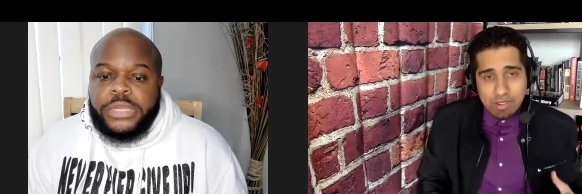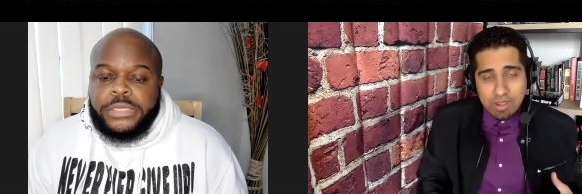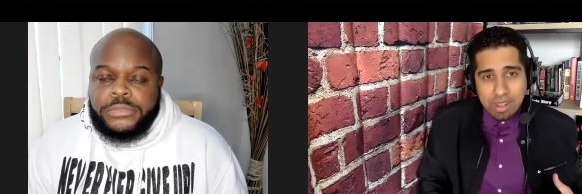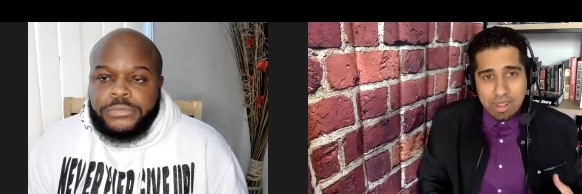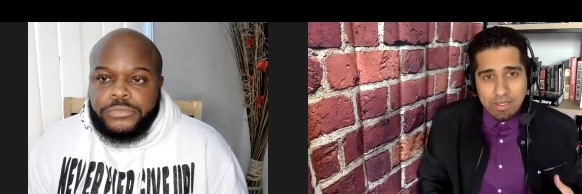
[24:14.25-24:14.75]

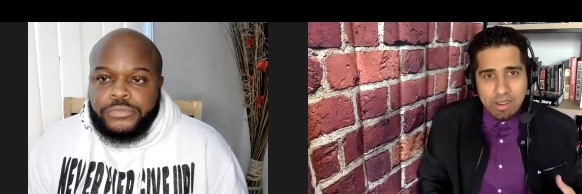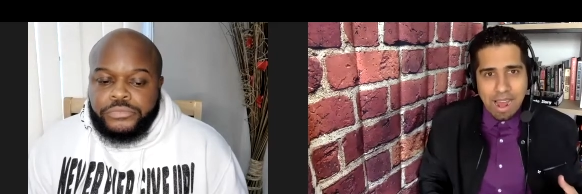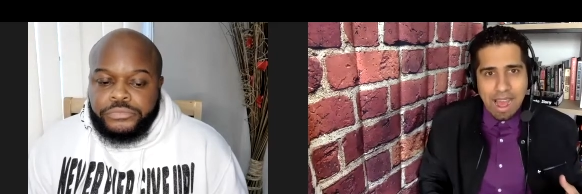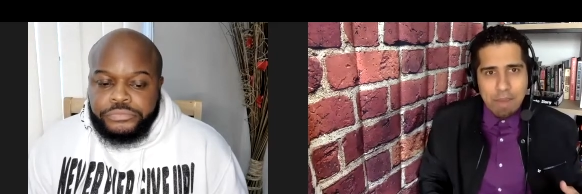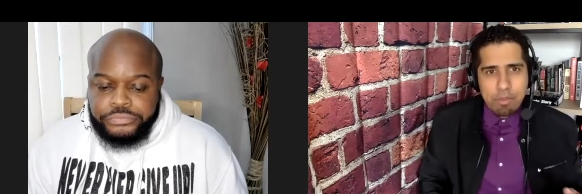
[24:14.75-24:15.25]
Speaker 1: obviously it
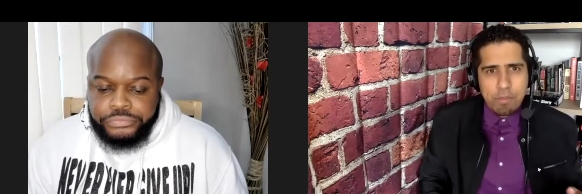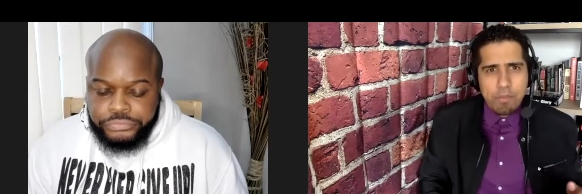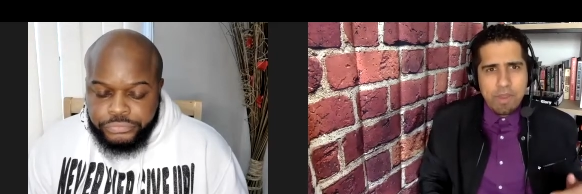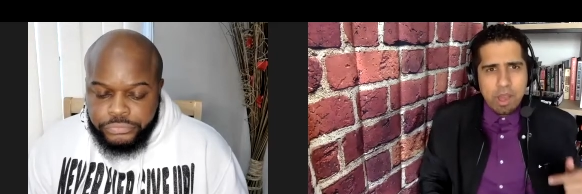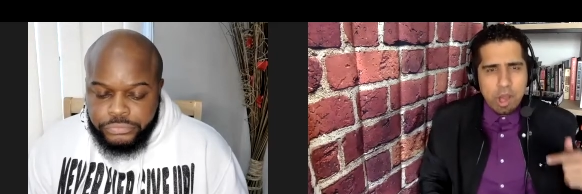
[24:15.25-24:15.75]
didn't
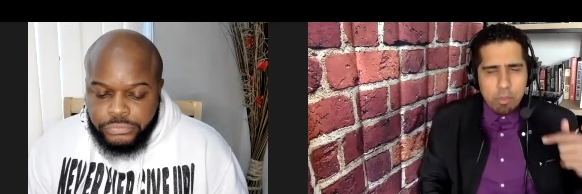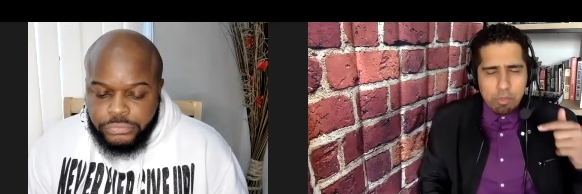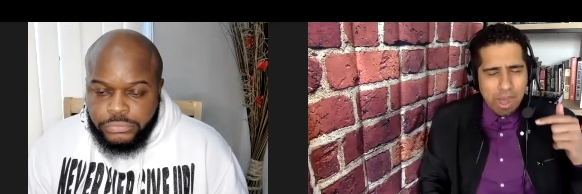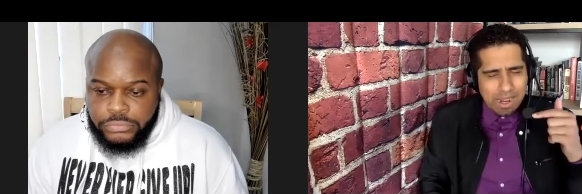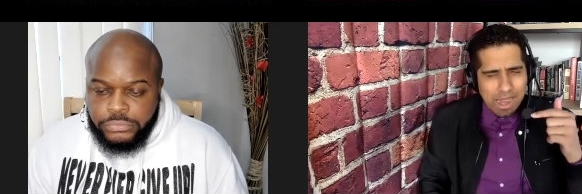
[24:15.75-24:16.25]
happen
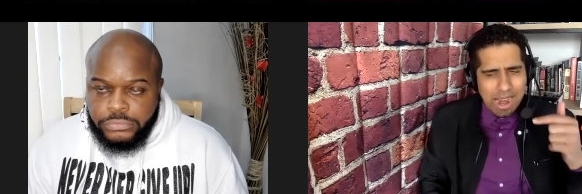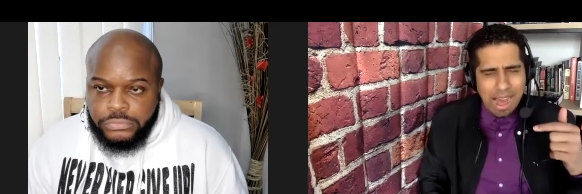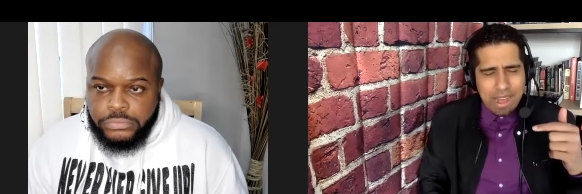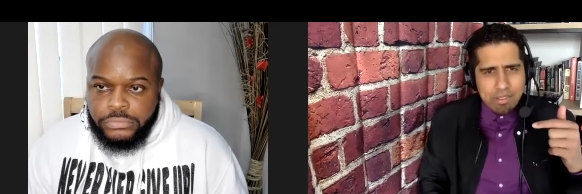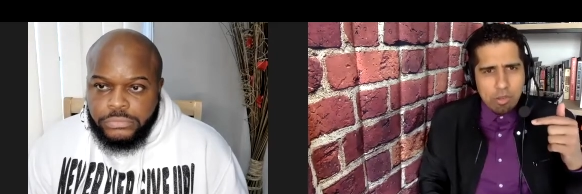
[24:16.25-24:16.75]
but i
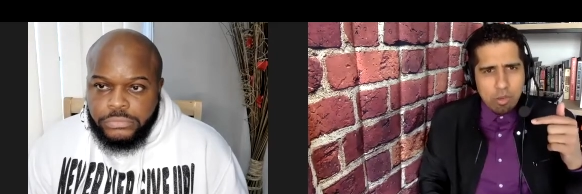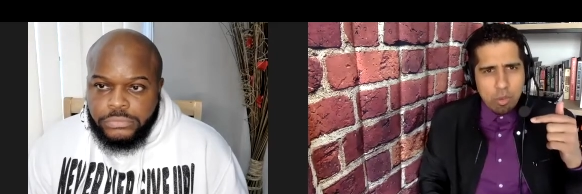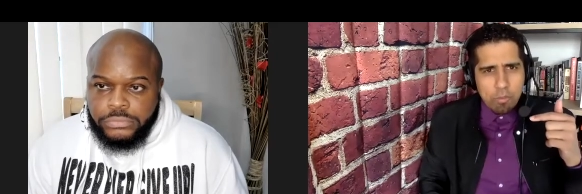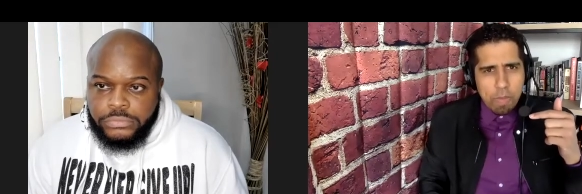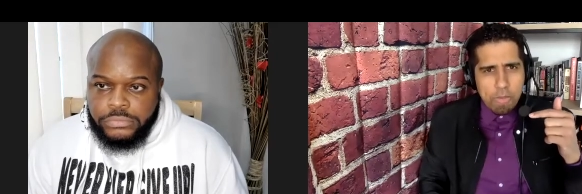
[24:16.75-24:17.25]
got to
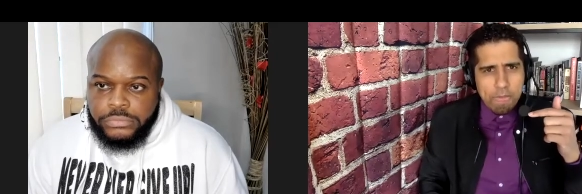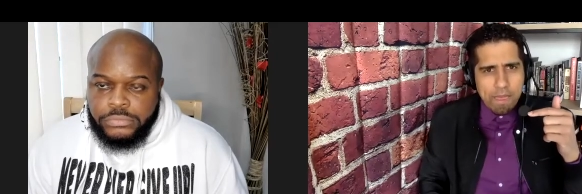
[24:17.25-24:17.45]
ask you